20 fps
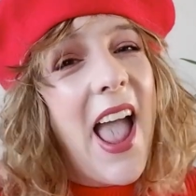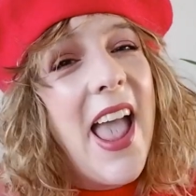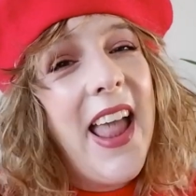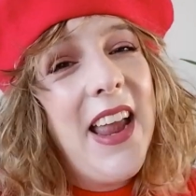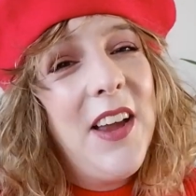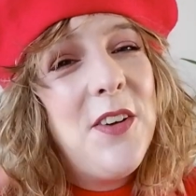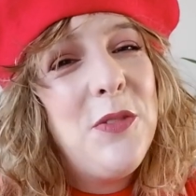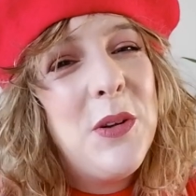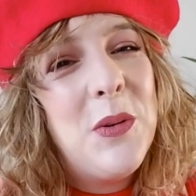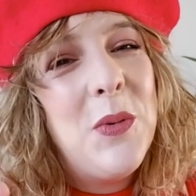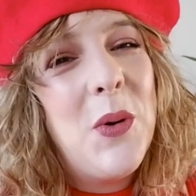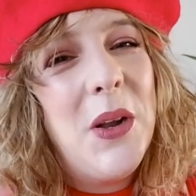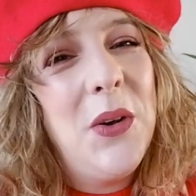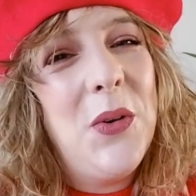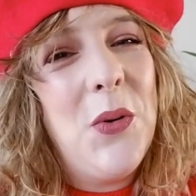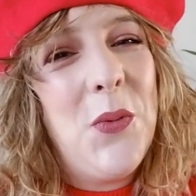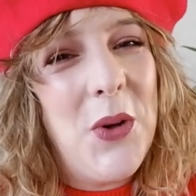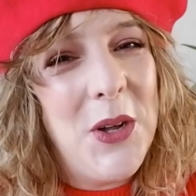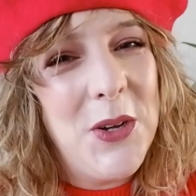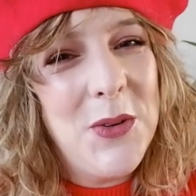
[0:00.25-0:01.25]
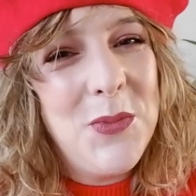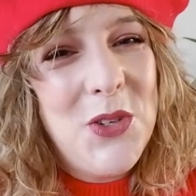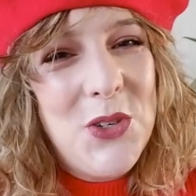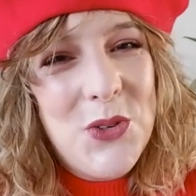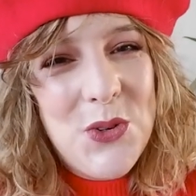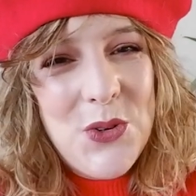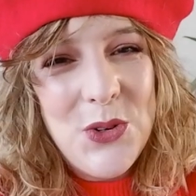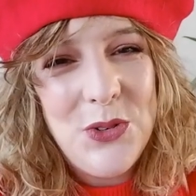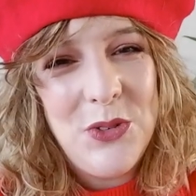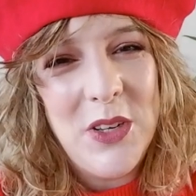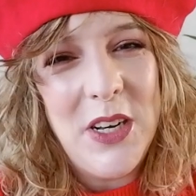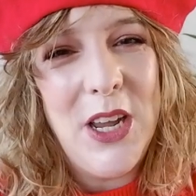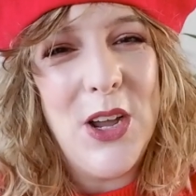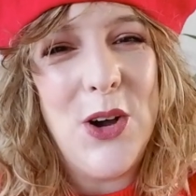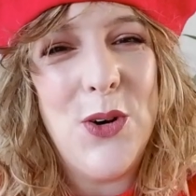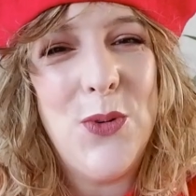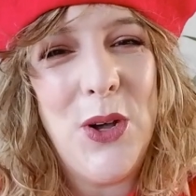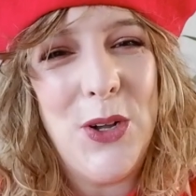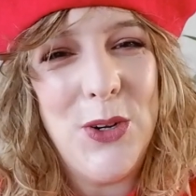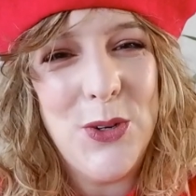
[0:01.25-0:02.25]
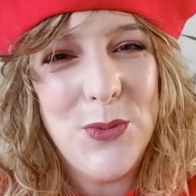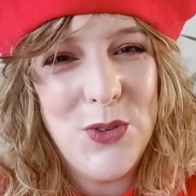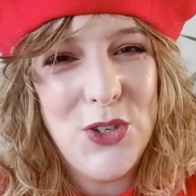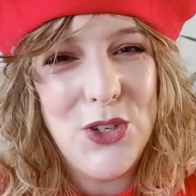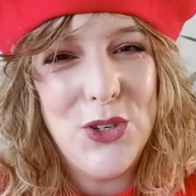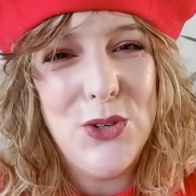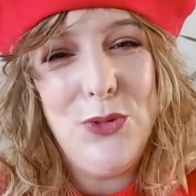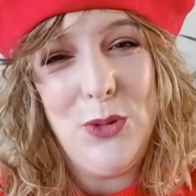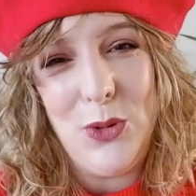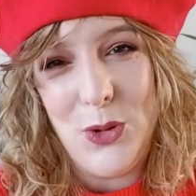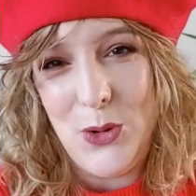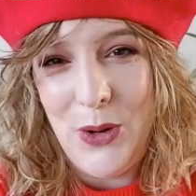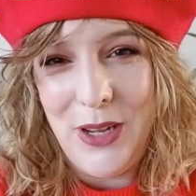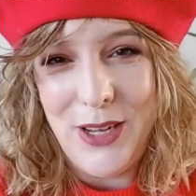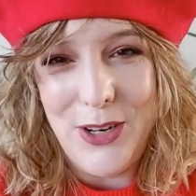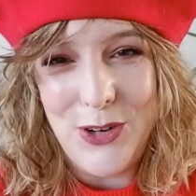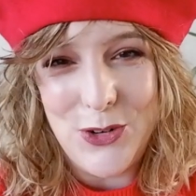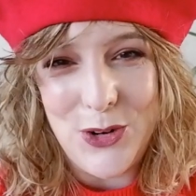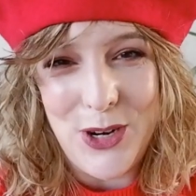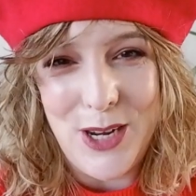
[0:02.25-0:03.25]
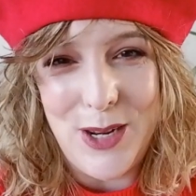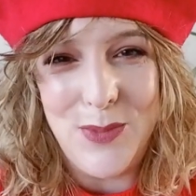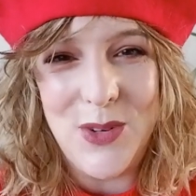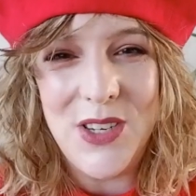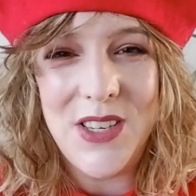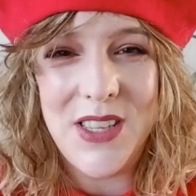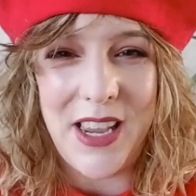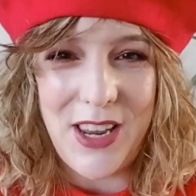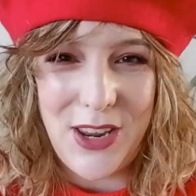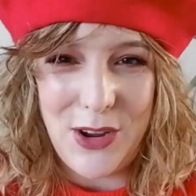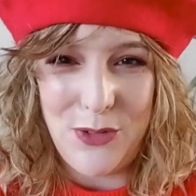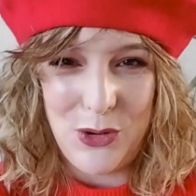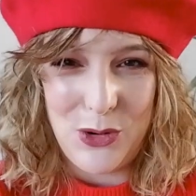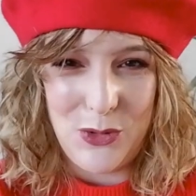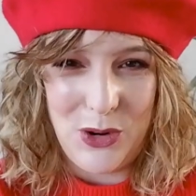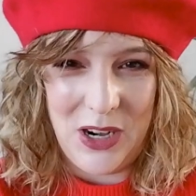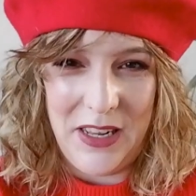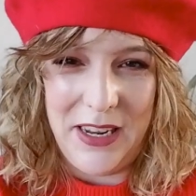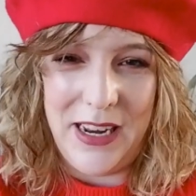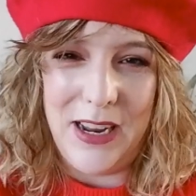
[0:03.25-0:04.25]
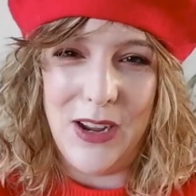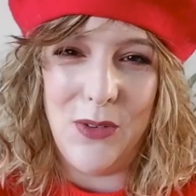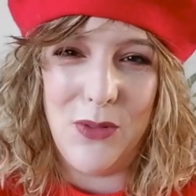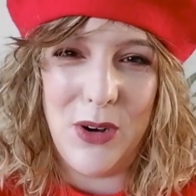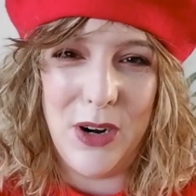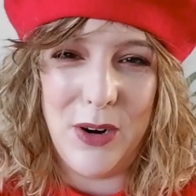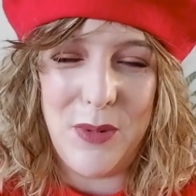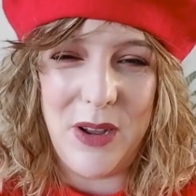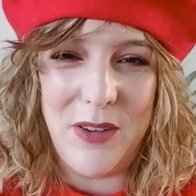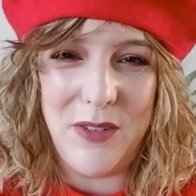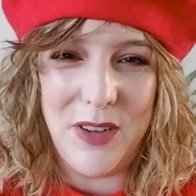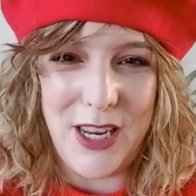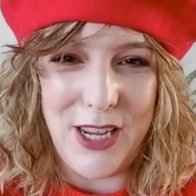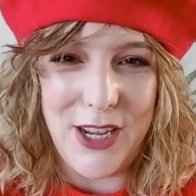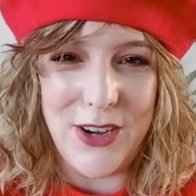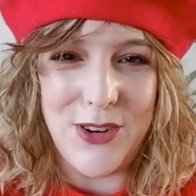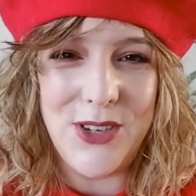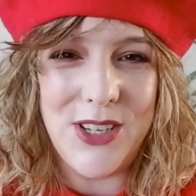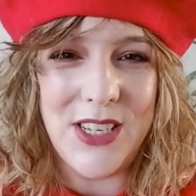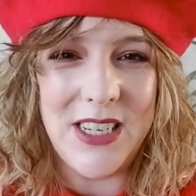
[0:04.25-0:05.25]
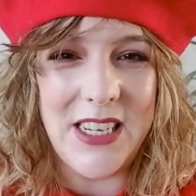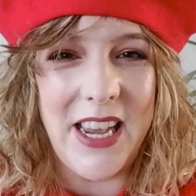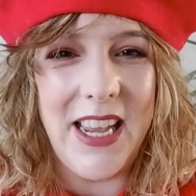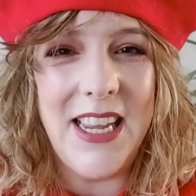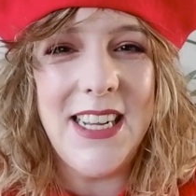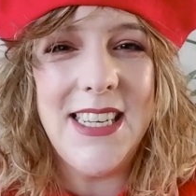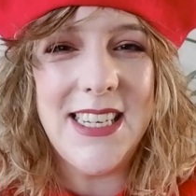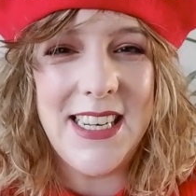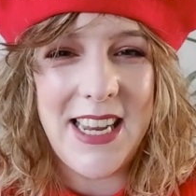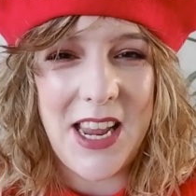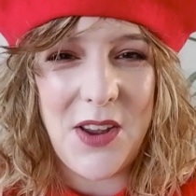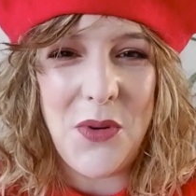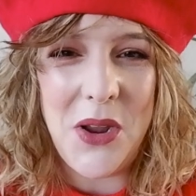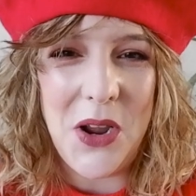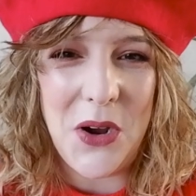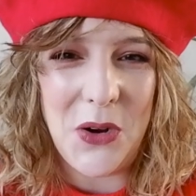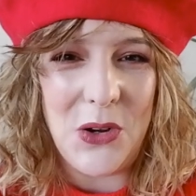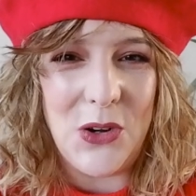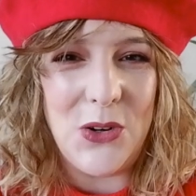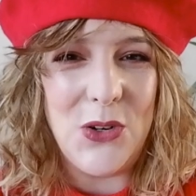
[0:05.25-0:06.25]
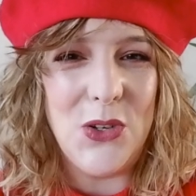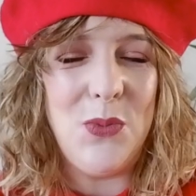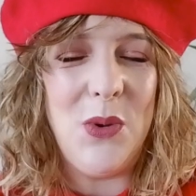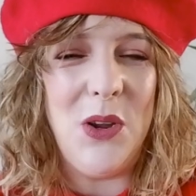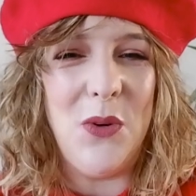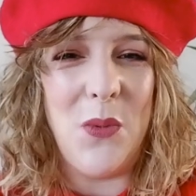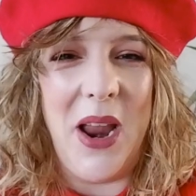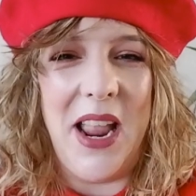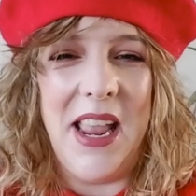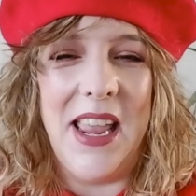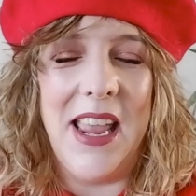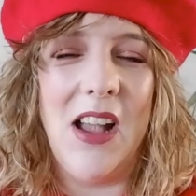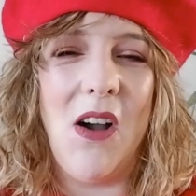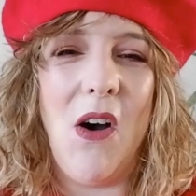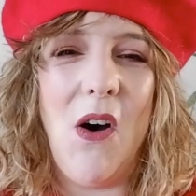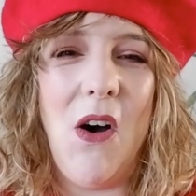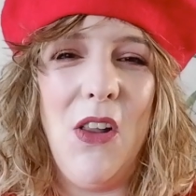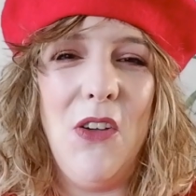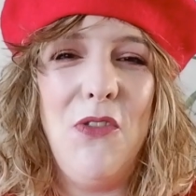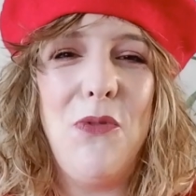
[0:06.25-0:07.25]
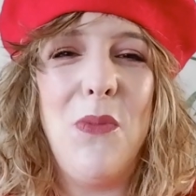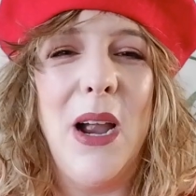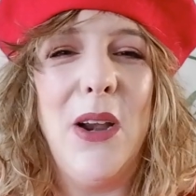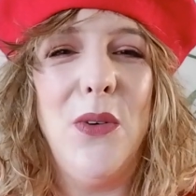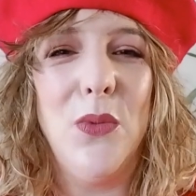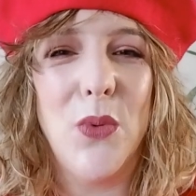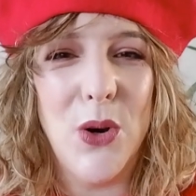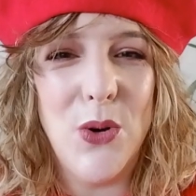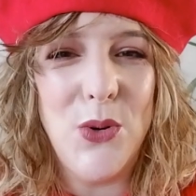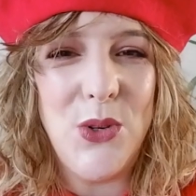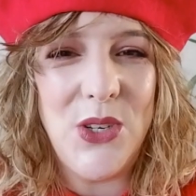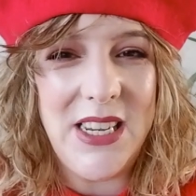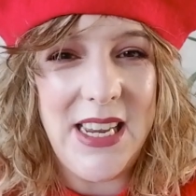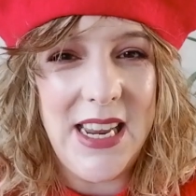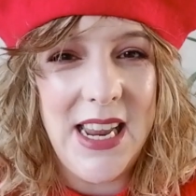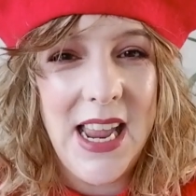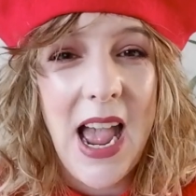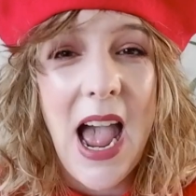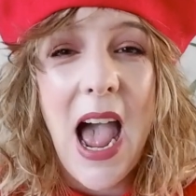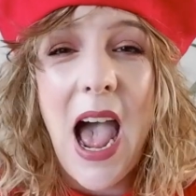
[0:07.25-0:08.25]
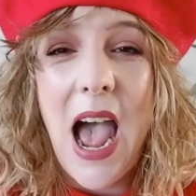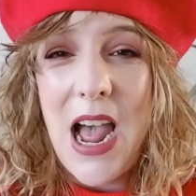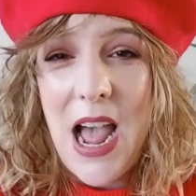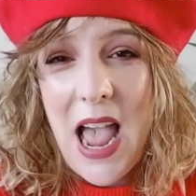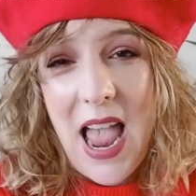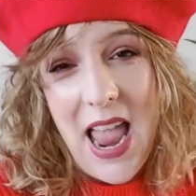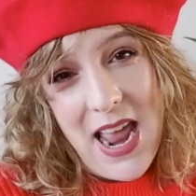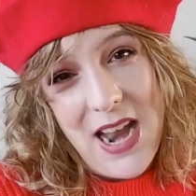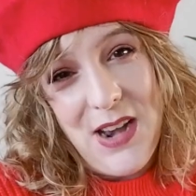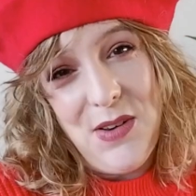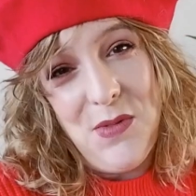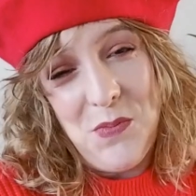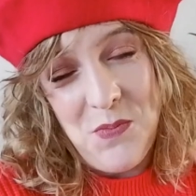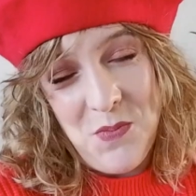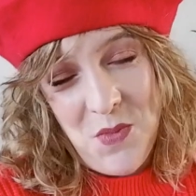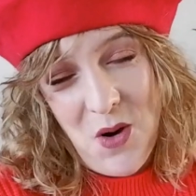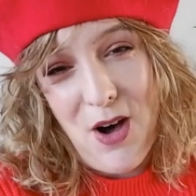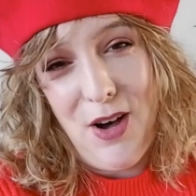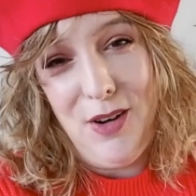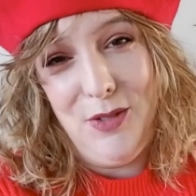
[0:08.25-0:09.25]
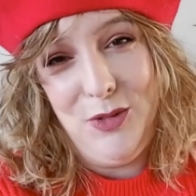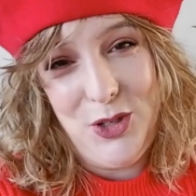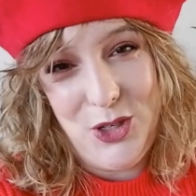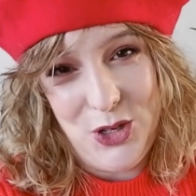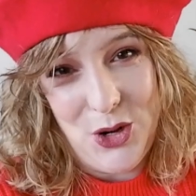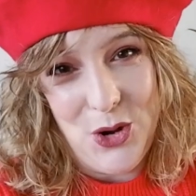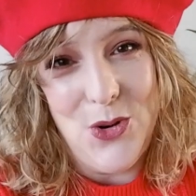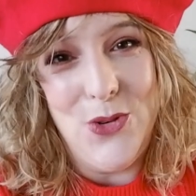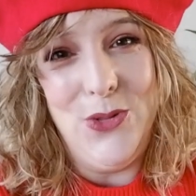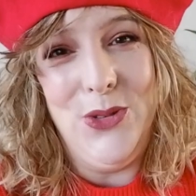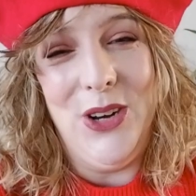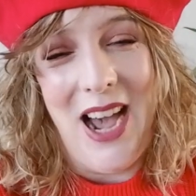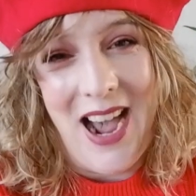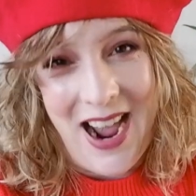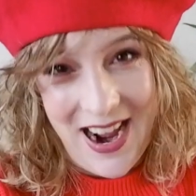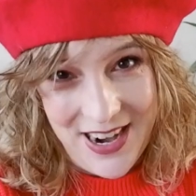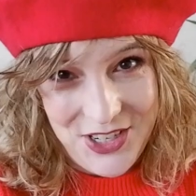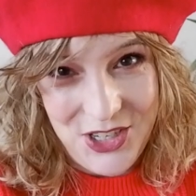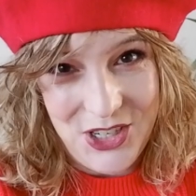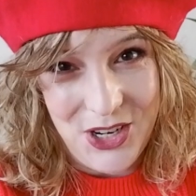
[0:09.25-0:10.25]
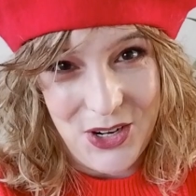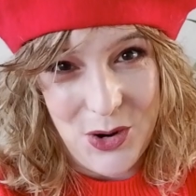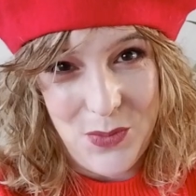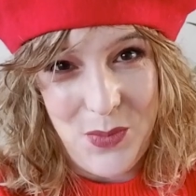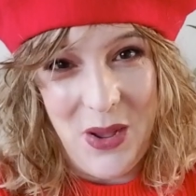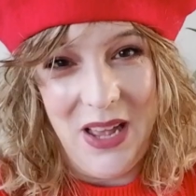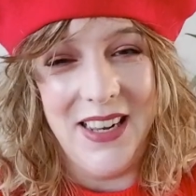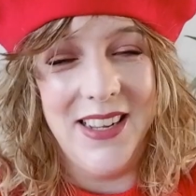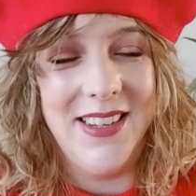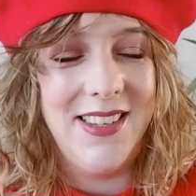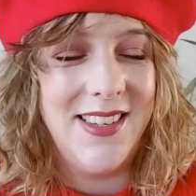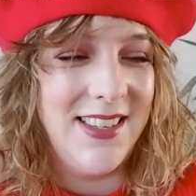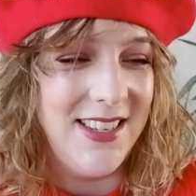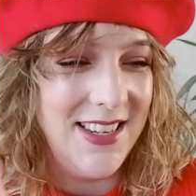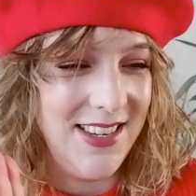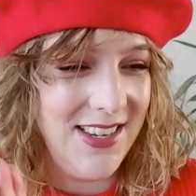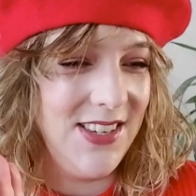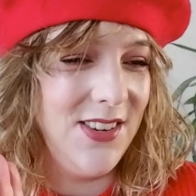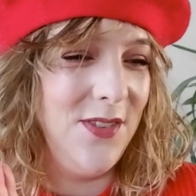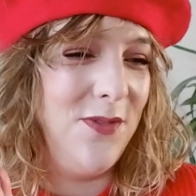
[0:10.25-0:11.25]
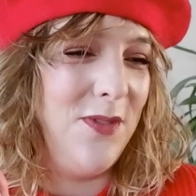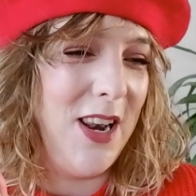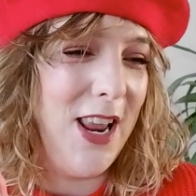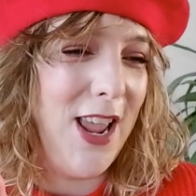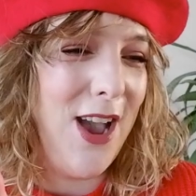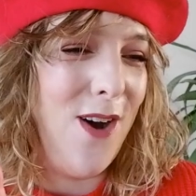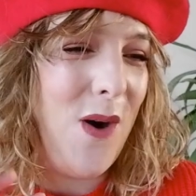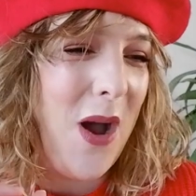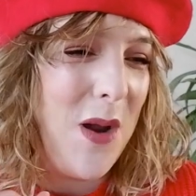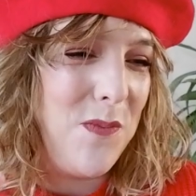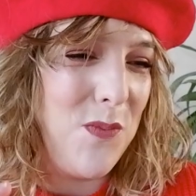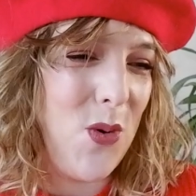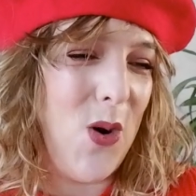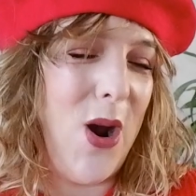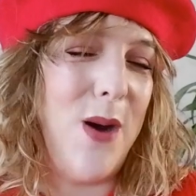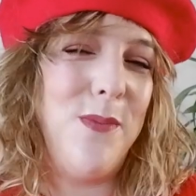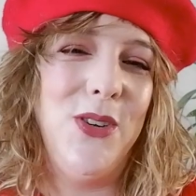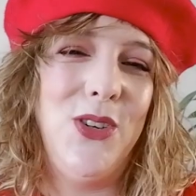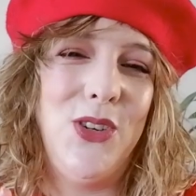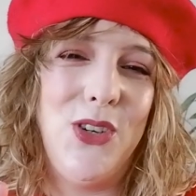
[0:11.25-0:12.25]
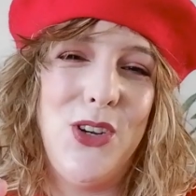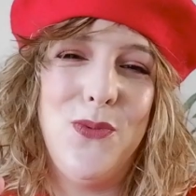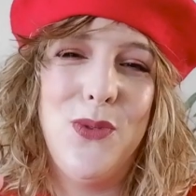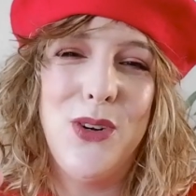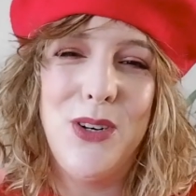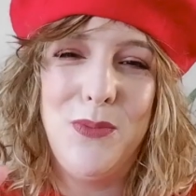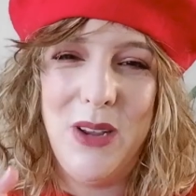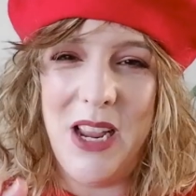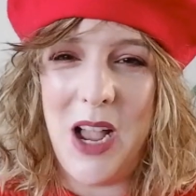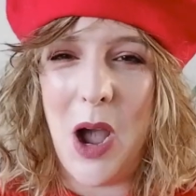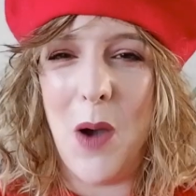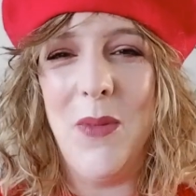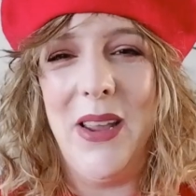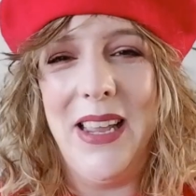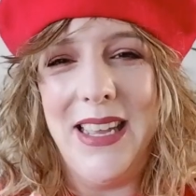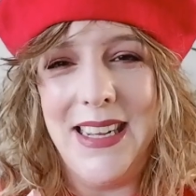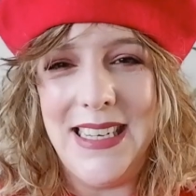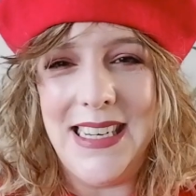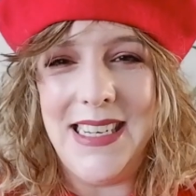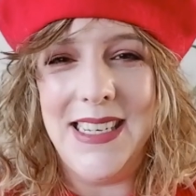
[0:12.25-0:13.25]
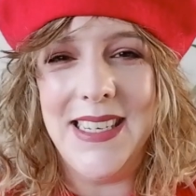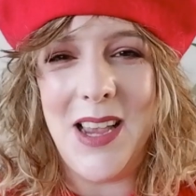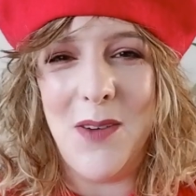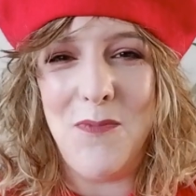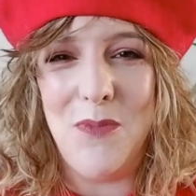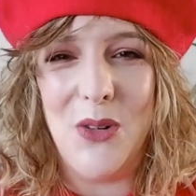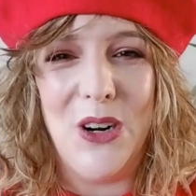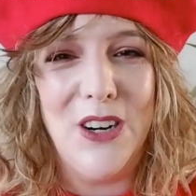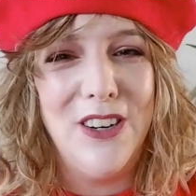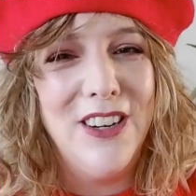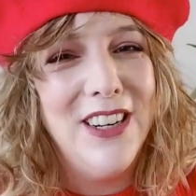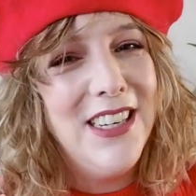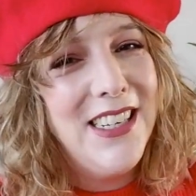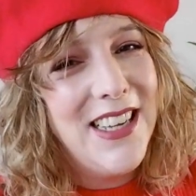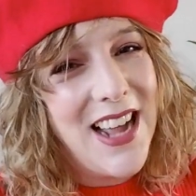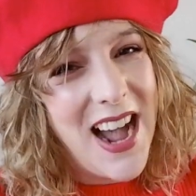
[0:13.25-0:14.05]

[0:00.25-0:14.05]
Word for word: Hey everyone, welcome to a new video, welcome to Floating in Dreams. Thank you for clicking on one of my videos today. Today we are going to be ranking all of my rosy and mauve toned eyeshadow palettes. This is a video I promised you would be coming in December.